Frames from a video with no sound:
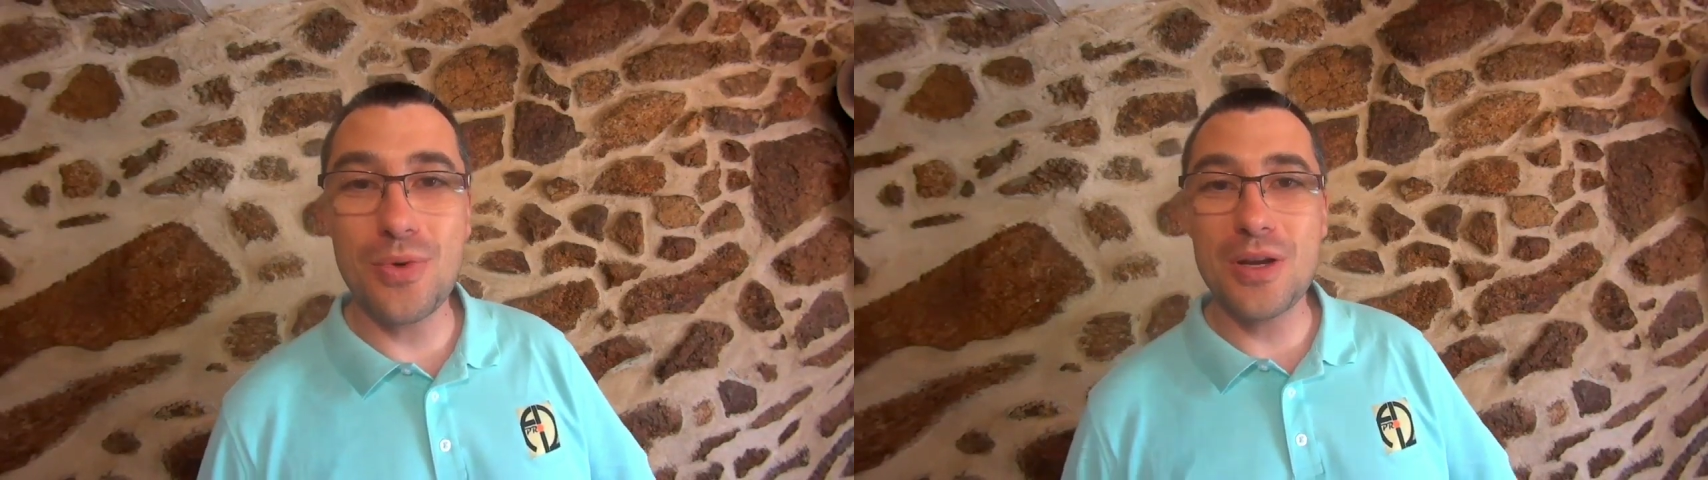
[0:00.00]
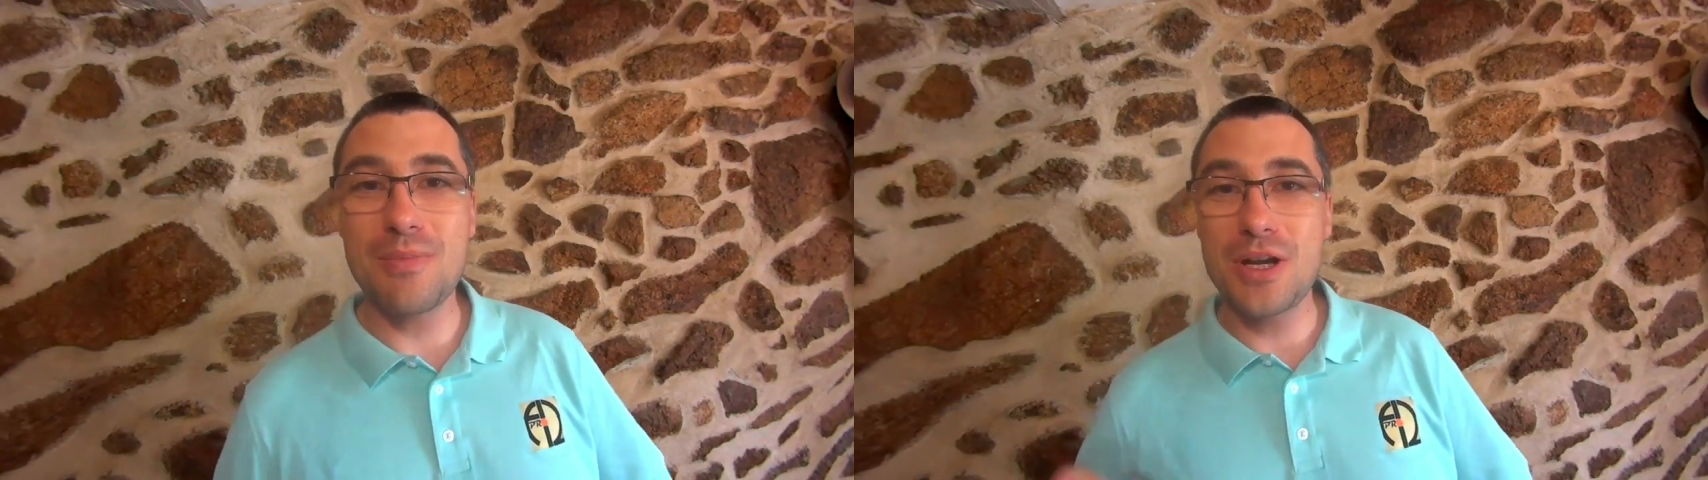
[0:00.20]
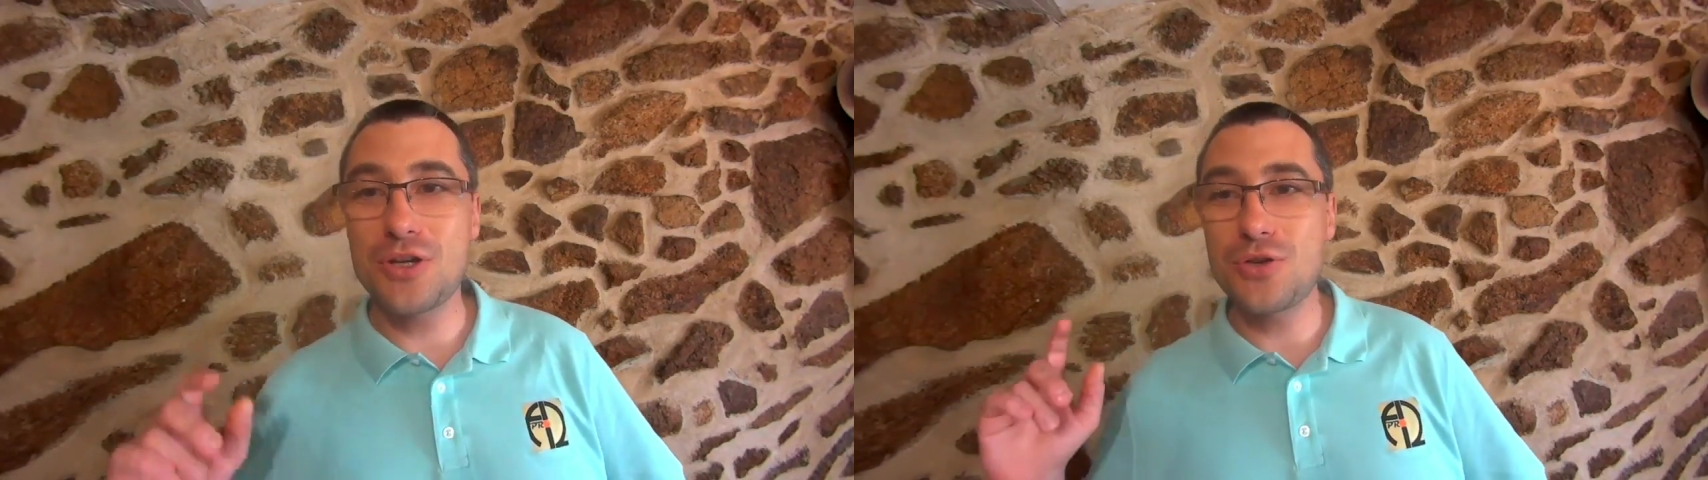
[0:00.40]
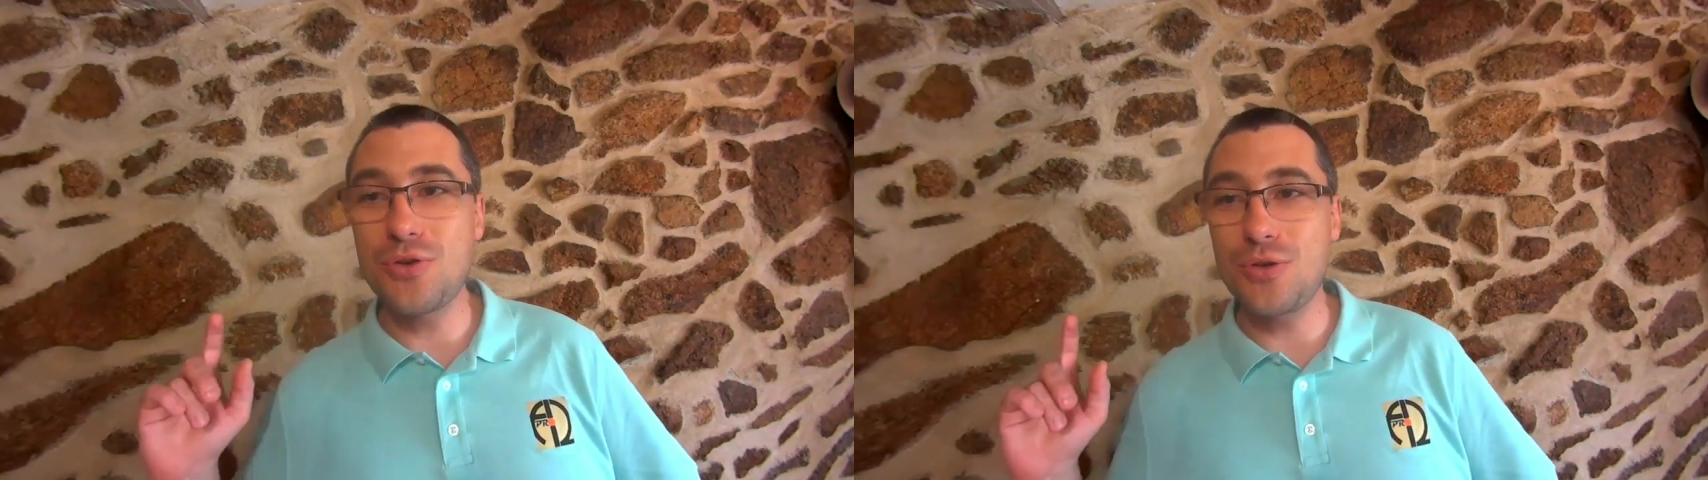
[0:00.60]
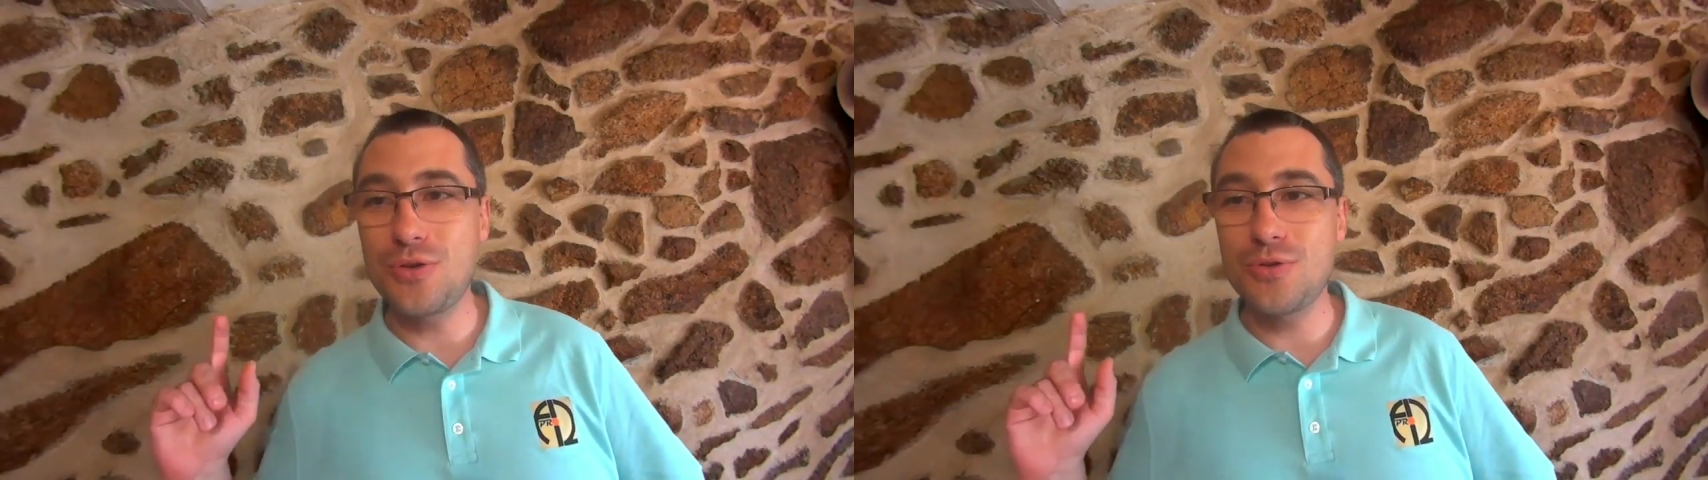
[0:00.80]
well, make
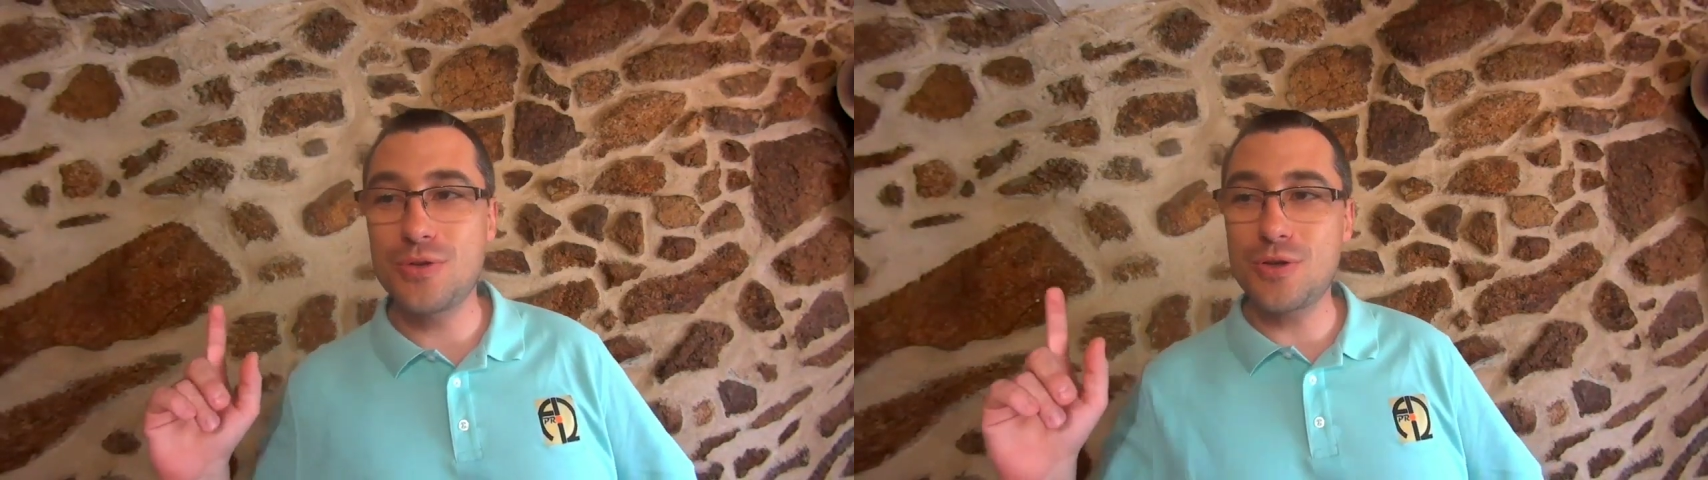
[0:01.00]
sure you